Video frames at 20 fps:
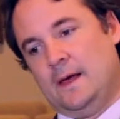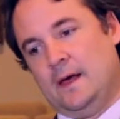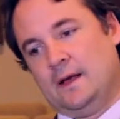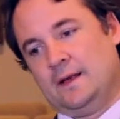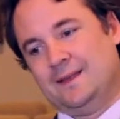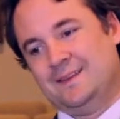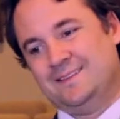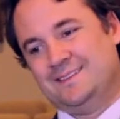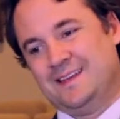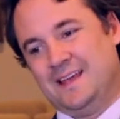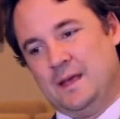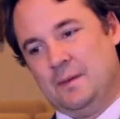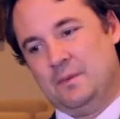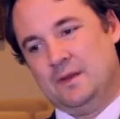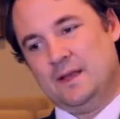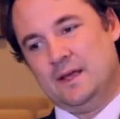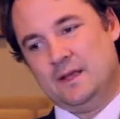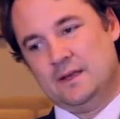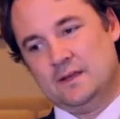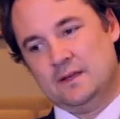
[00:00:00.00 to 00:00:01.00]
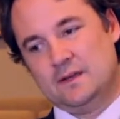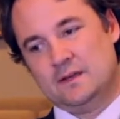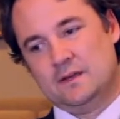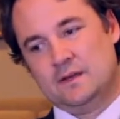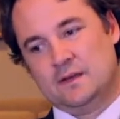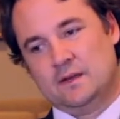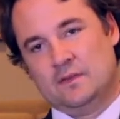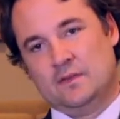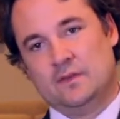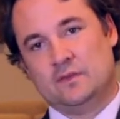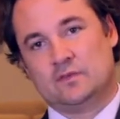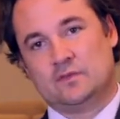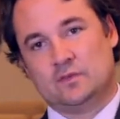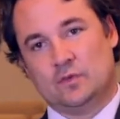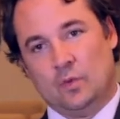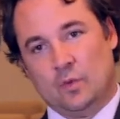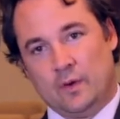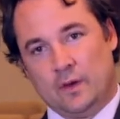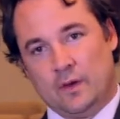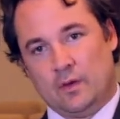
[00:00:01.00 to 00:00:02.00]
contaminated the
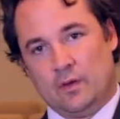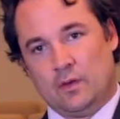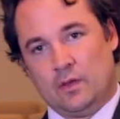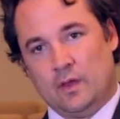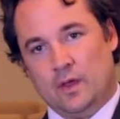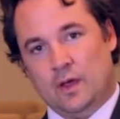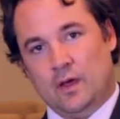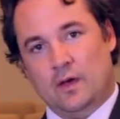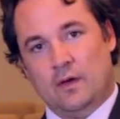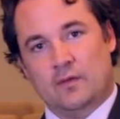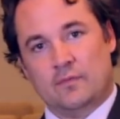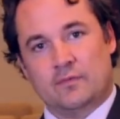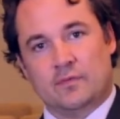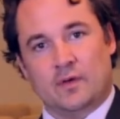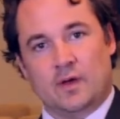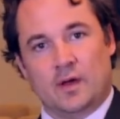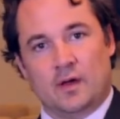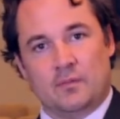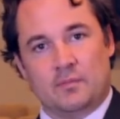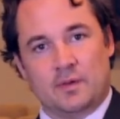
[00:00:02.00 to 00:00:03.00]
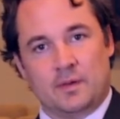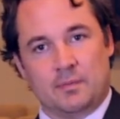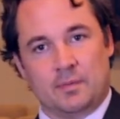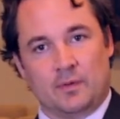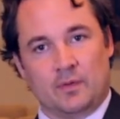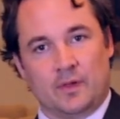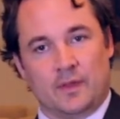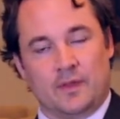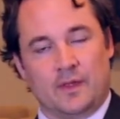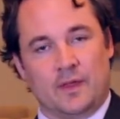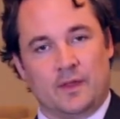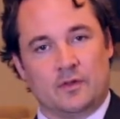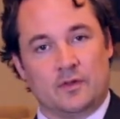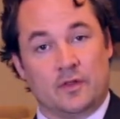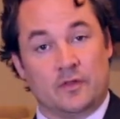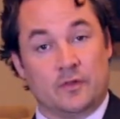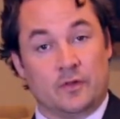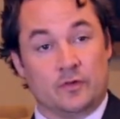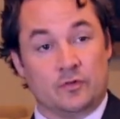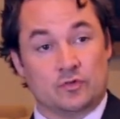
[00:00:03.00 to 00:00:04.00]
soil of people and
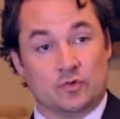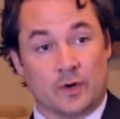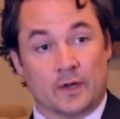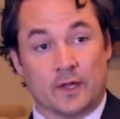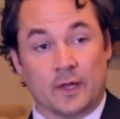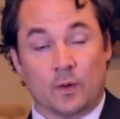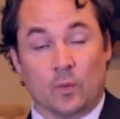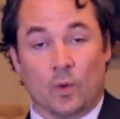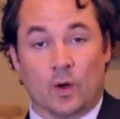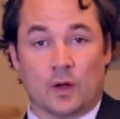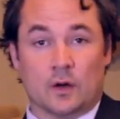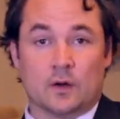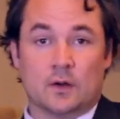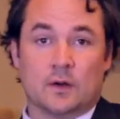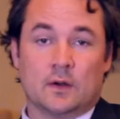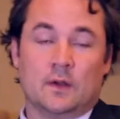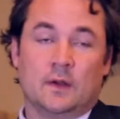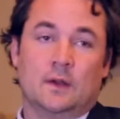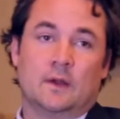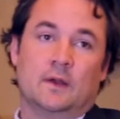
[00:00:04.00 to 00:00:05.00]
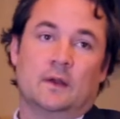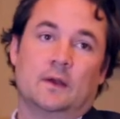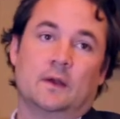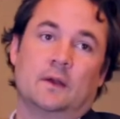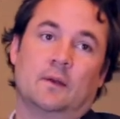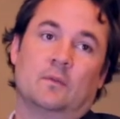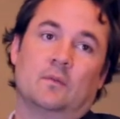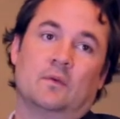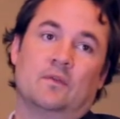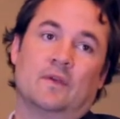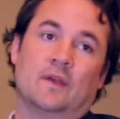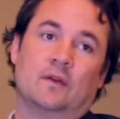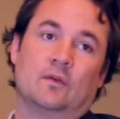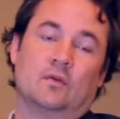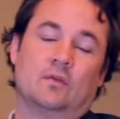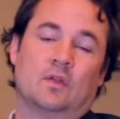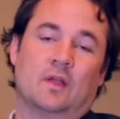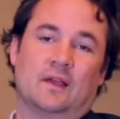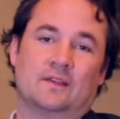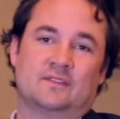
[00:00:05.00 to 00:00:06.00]
their drinking water. We've handled
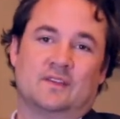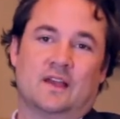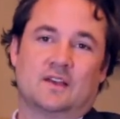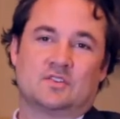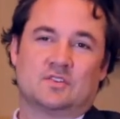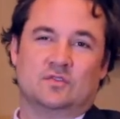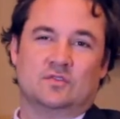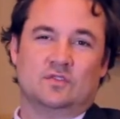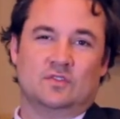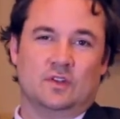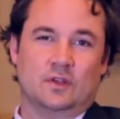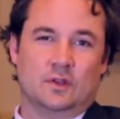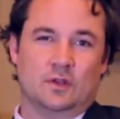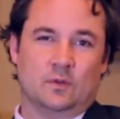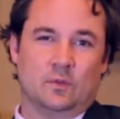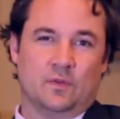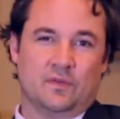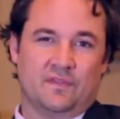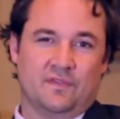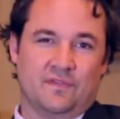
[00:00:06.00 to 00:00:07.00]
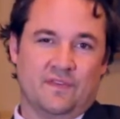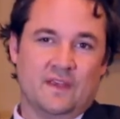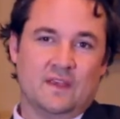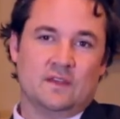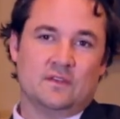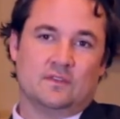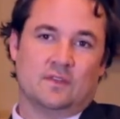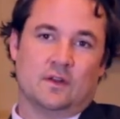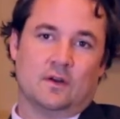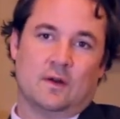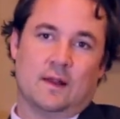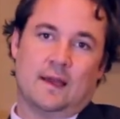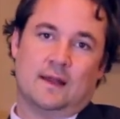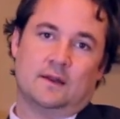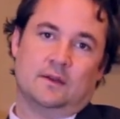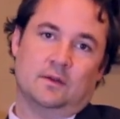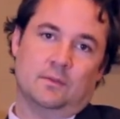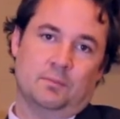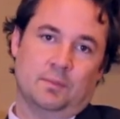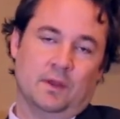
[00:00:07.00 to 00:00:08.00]
class actions dealing with fees that are
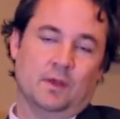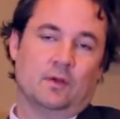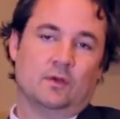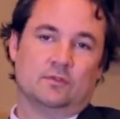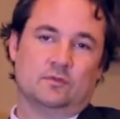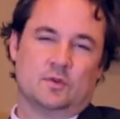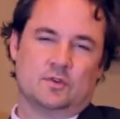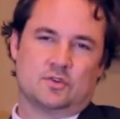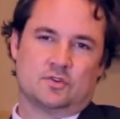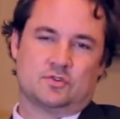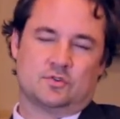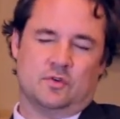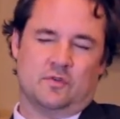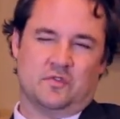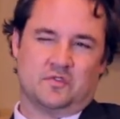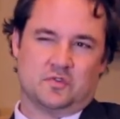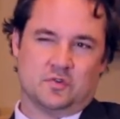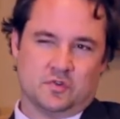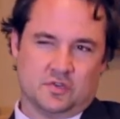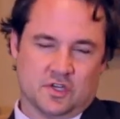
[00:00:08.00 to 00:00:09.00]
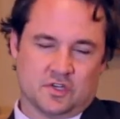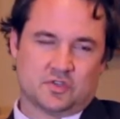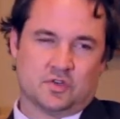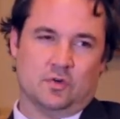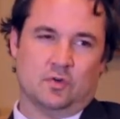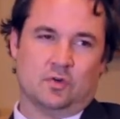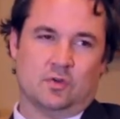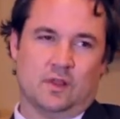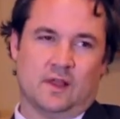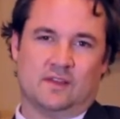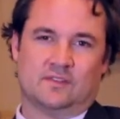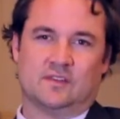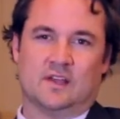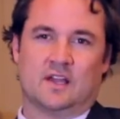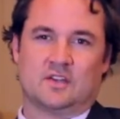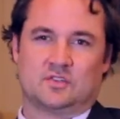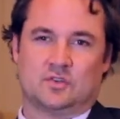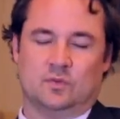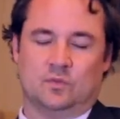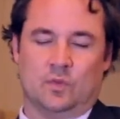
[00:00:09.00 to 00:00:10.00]
added to bills, which are sort of a traditional class
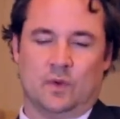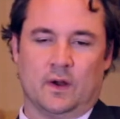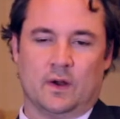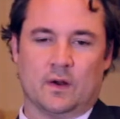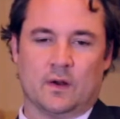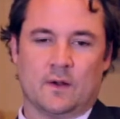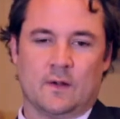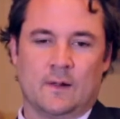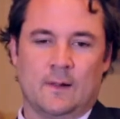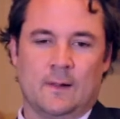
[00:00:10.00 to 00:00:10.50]
action where